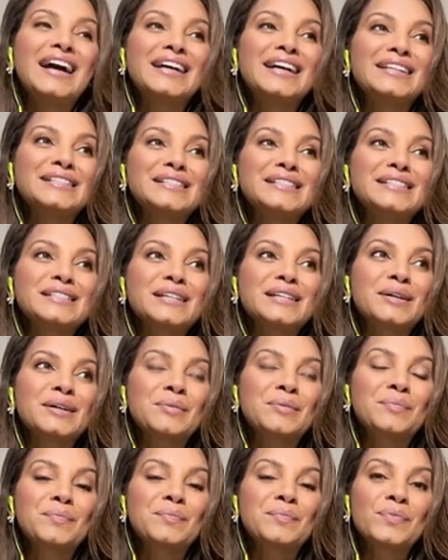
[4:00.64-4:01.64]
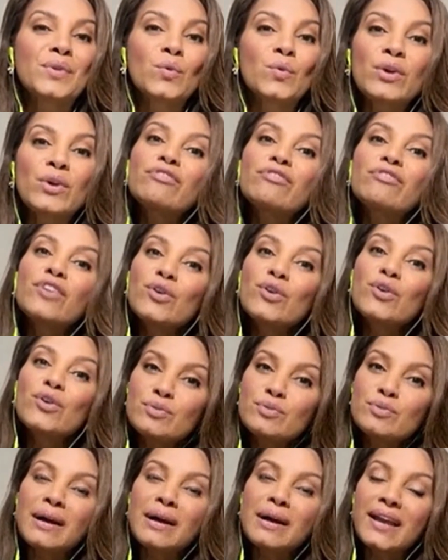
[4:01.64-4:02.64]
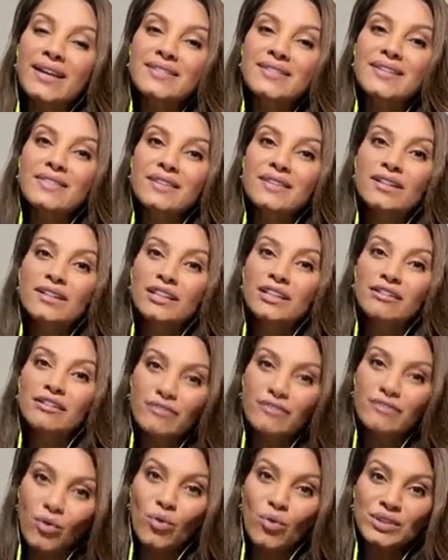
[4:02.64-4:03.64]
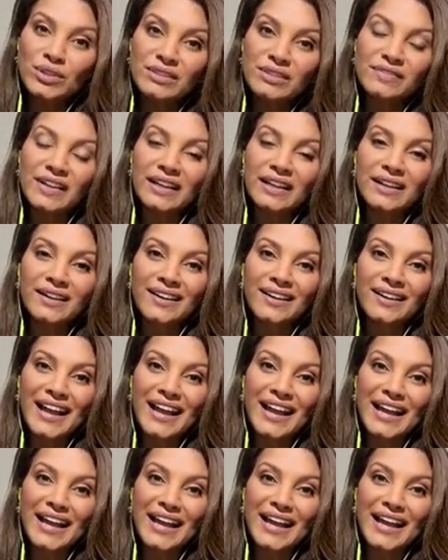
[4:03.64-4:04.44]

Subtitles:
and we froze my eggs at 34, Devina.